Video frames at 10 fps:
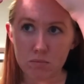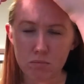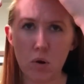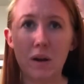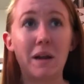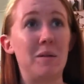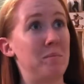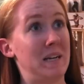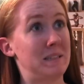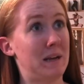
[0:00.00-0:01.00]
Put it in
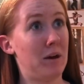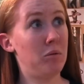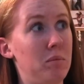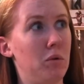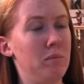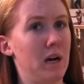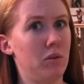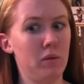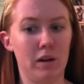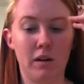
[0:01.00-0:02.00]
my scalp? Oh my
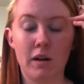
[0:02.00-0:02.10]
God.